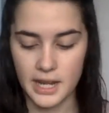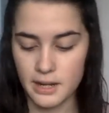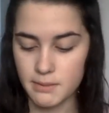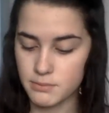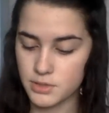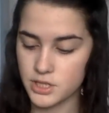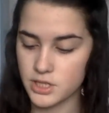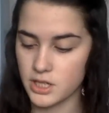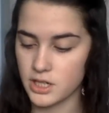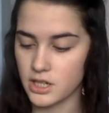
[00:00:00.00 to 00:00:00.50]
And
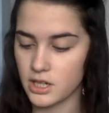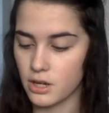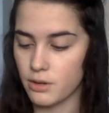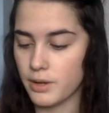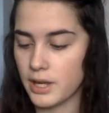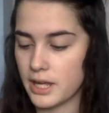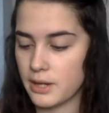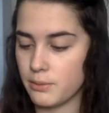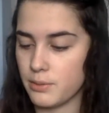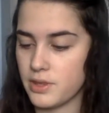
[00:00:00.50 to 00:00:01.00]
I'm just going to
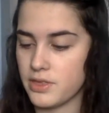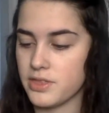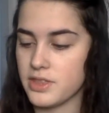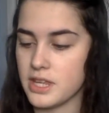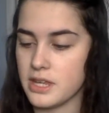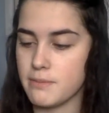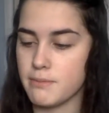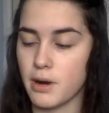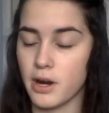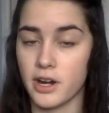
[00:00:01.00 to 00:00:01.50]
go in with
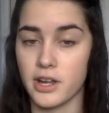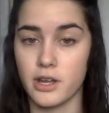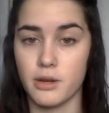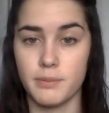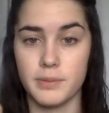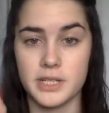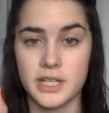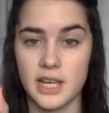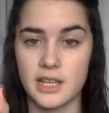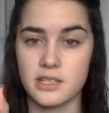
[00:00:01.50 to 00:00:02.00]
the
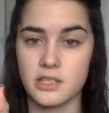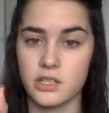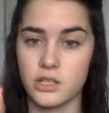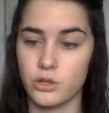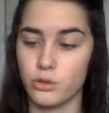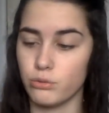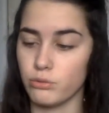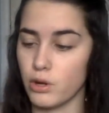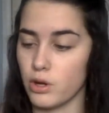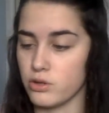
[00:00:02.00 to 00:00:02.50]
Mario
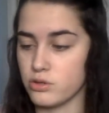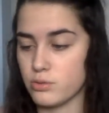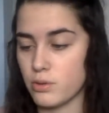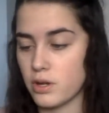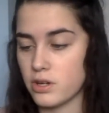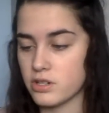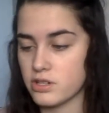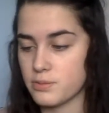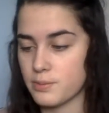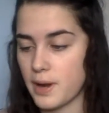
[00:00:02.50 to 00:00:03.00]
Badescu Rose
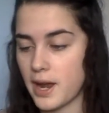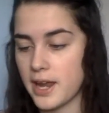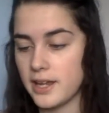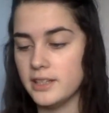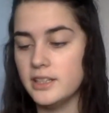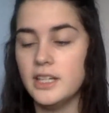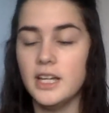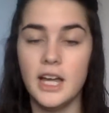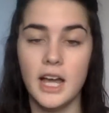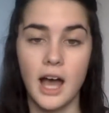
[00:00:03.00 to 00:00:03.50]
Water Spray.
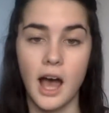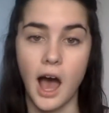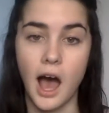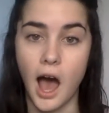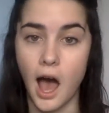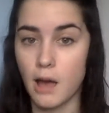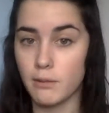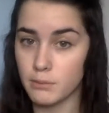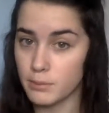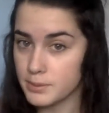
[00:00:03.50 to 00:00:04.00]

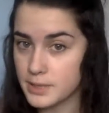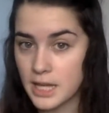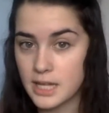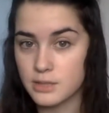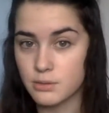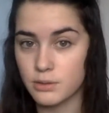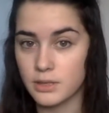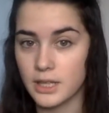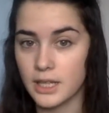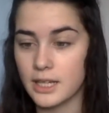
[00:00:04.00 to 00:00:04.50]
I'm
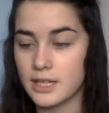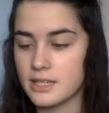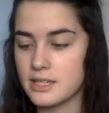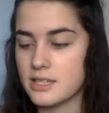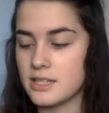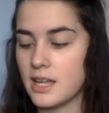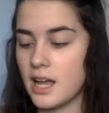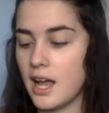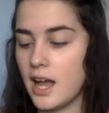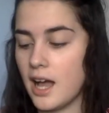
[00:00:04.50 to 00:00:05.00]
obsessed with
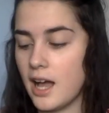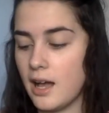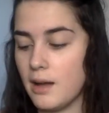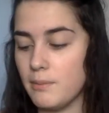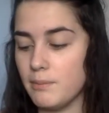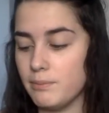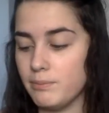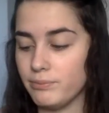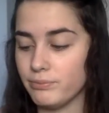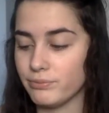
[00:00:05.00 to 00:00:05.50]
this.
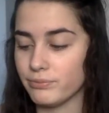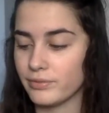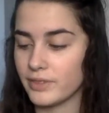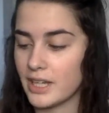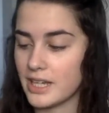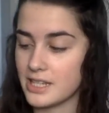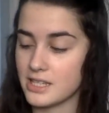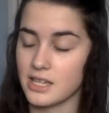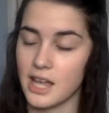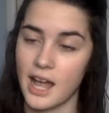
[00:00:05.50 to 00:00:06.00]

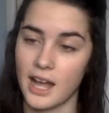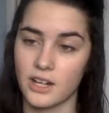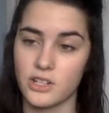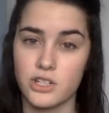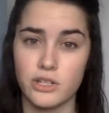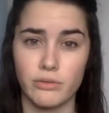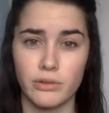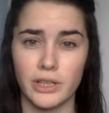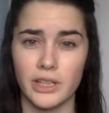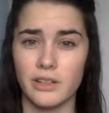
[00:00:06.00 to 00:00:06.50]
It's
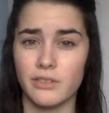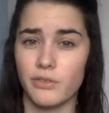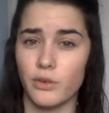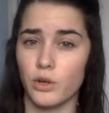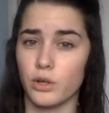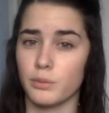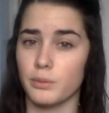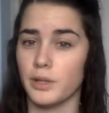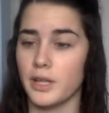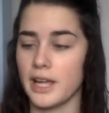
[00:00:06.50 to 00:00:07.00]
actually really
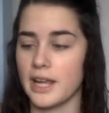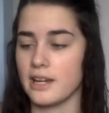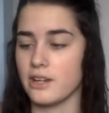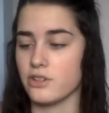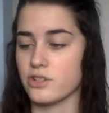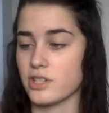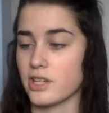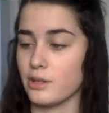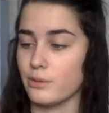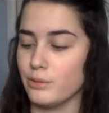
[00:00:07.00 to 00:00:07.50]
affordable and
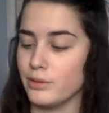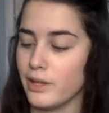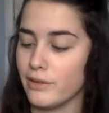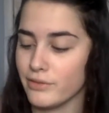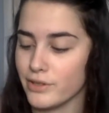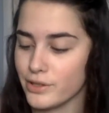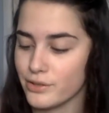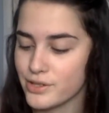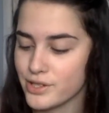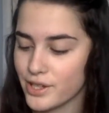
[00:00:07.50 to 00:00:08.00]
your skin will
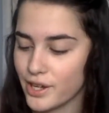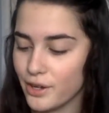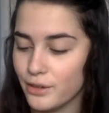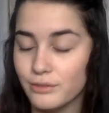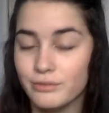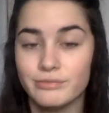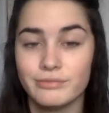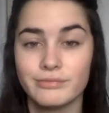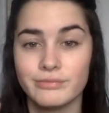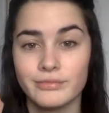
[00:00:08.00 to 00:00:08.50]
love you. So
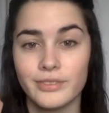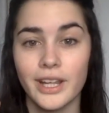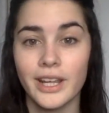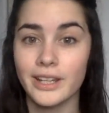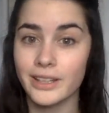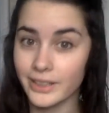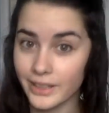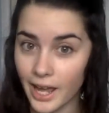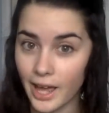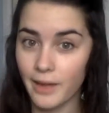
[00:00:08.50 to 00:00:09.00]

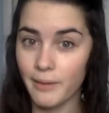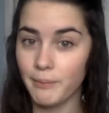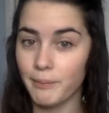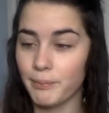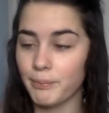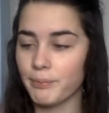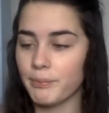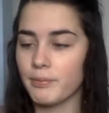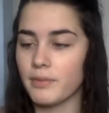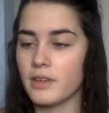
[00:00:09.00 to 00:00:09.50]
yeah.
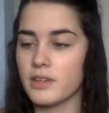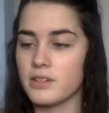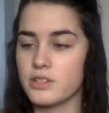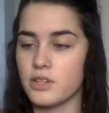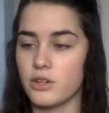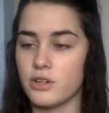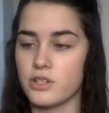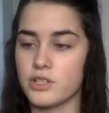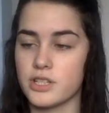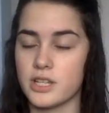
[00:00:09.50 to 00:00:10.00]

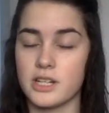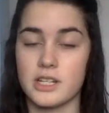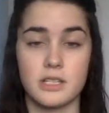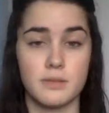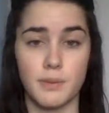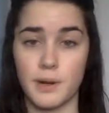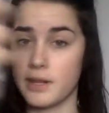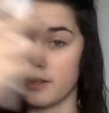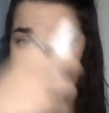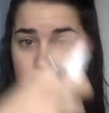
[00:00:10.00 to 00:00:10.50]
So you're just going to
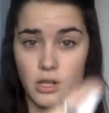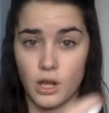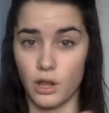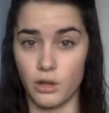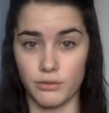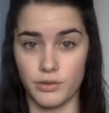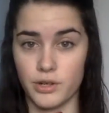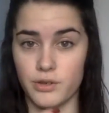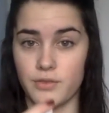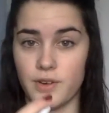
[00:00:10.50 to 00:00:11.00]
spray this
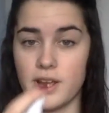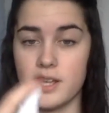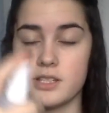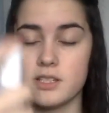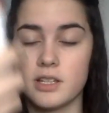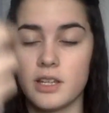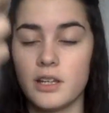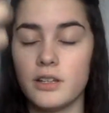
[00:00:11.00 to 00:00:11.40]
all over your face.